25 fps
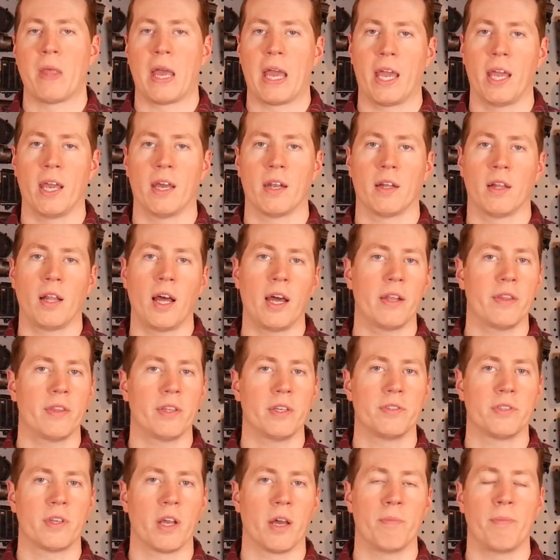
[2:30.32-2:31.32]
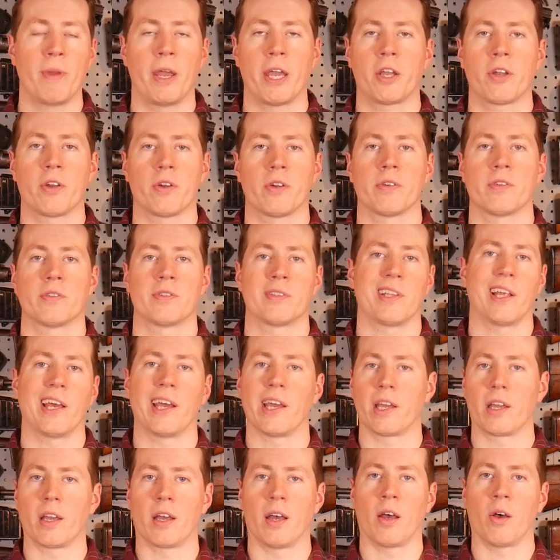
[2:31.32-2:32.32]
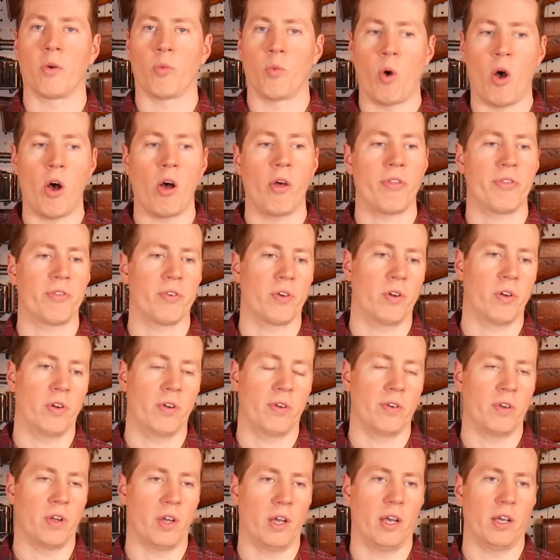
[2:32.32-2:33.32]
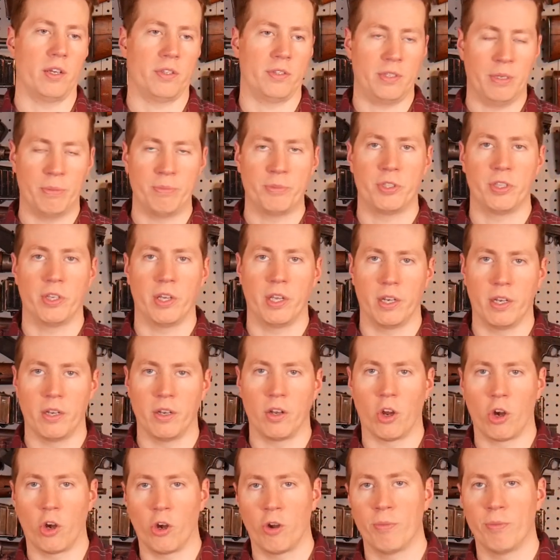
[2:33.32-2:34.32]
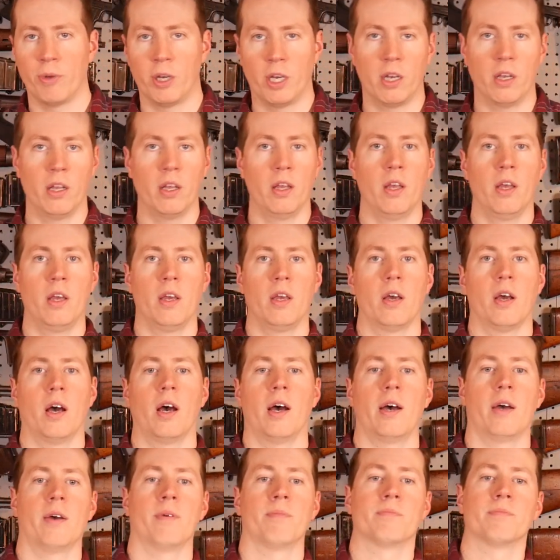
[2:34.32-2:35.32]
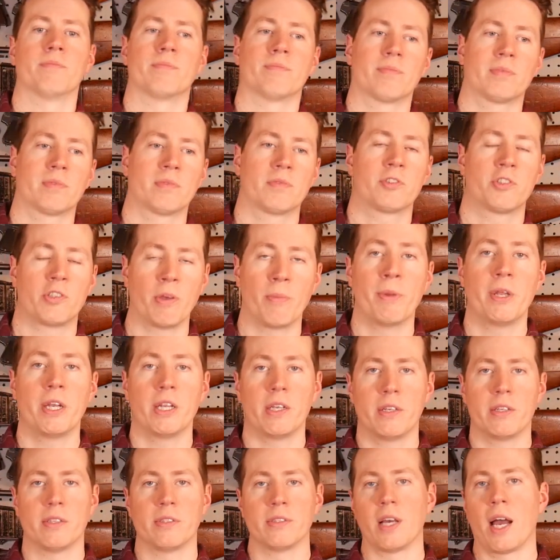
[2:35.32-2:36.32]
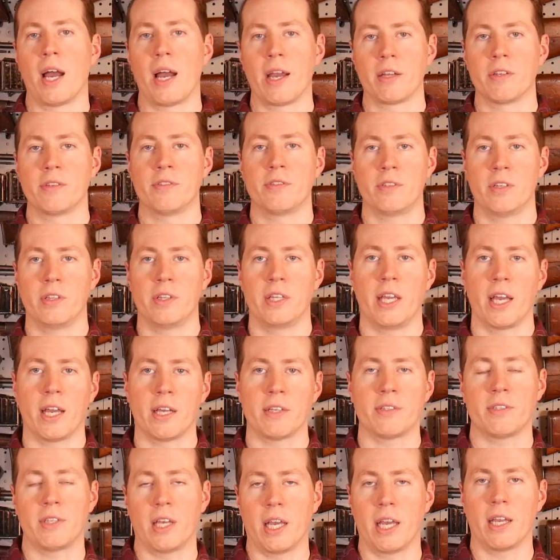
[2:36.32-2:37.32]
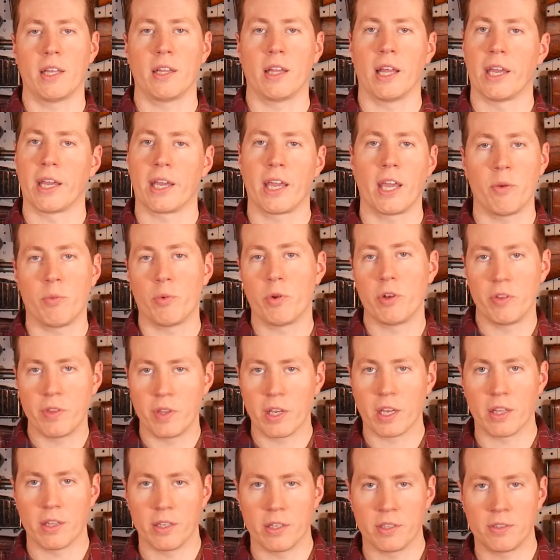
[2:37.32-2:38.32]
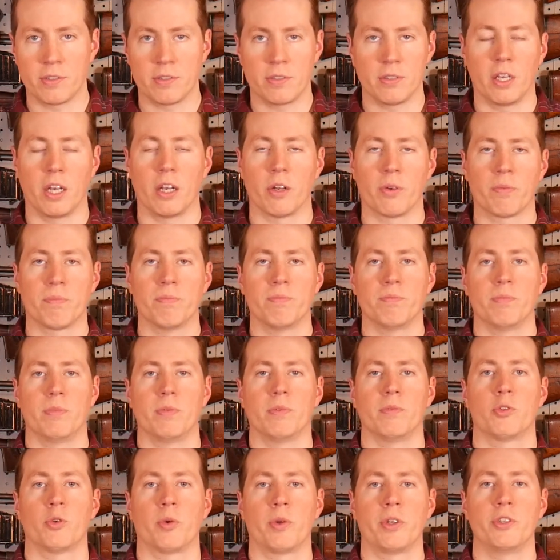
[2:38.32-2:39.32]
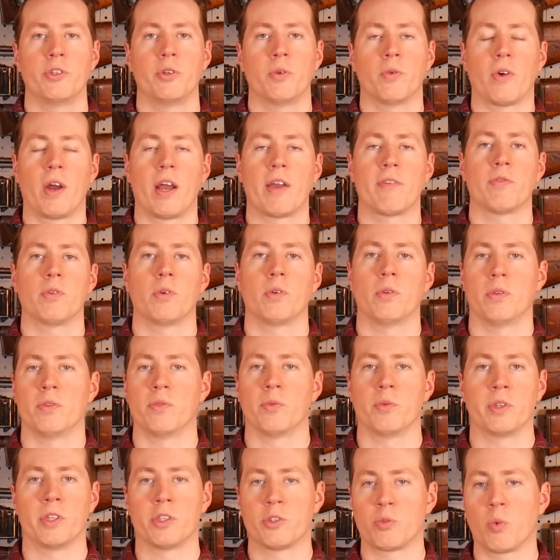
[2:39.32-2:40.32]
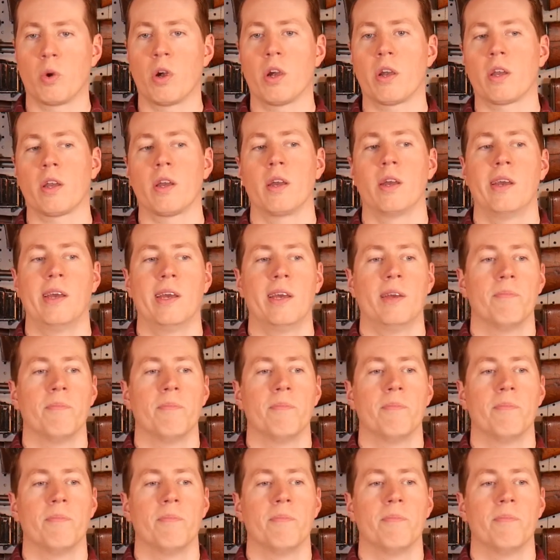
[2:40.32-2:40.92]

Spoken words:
And a lot of these gun makers like Walther, Simpson, and Irma submitted designs to the SA, like, hey, what do you think of this, you know, 22 rifle, would this work?